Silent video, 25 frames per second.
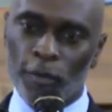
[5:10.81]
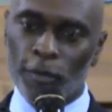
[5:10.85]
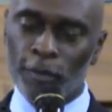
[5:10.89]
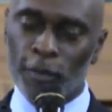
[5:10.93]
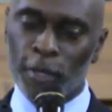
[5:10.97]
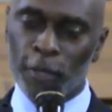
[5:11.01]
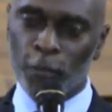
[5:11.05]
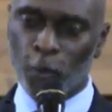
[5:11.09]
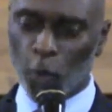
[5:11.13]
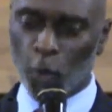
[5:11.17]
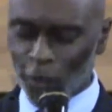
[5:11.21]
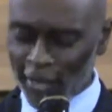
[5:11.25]

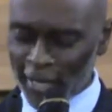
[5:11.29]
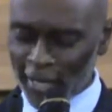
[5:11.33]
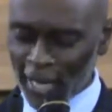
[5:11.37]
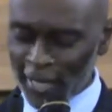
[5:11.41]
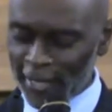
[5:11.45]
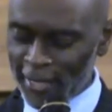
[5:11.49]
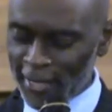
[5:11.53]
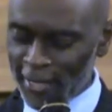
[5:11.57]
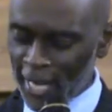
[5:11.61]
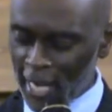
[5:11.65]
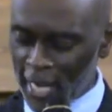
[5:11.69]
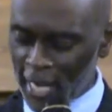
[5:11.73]
Before we
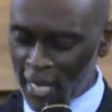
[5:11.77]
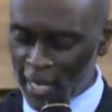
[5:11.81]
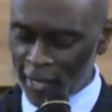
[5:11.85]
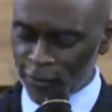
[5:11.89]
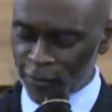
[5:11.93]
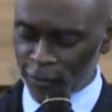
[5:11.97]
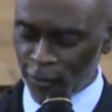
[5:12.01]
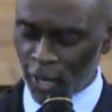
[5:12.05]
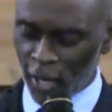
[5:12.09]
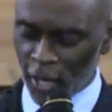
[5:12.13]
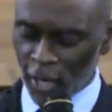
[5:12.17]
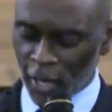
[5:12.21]
got
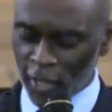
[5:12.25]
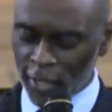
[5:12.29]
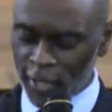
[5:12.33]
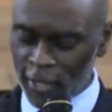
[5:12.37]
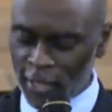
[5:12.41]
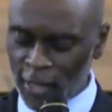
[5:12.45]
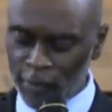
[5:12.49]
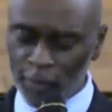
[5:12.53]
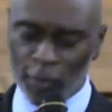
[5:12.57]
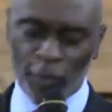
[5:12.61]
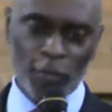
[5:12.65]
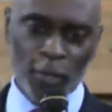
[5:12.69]
saved, uh,
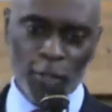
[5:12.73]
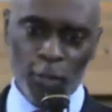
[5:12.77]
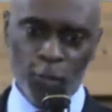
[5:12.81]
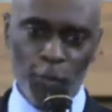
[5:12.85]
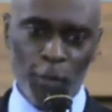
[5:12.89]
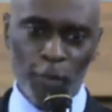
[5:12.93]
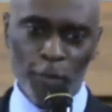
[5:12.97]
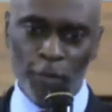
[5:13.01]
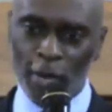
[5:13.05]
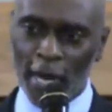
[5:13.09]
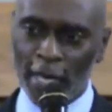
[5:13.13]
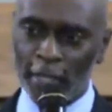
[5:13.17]
some of us,
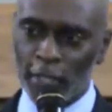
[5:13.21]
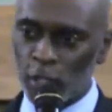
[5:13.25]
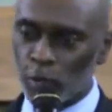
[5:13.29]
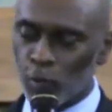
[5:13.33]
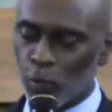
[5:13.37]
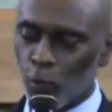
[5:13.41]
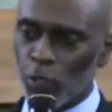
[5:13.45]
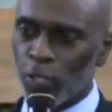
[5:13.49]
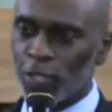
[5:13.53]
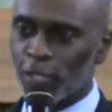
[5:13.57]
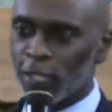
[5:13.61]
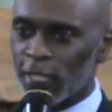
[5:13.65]
we practiced
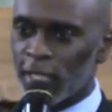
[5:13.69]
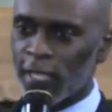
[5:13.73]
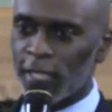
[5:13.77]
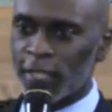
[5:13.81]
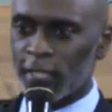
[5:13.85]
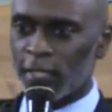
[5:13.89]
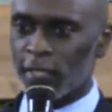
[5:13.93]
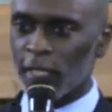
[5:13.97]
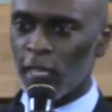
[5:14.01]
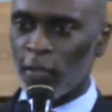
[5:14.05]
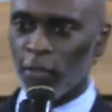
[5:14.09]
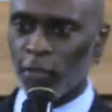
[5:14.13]
more sins
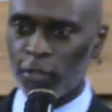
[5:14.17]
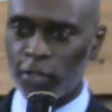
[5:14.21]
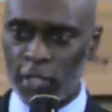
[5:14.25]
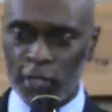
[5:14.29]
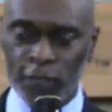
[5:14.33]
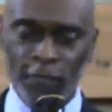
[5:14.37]
than others.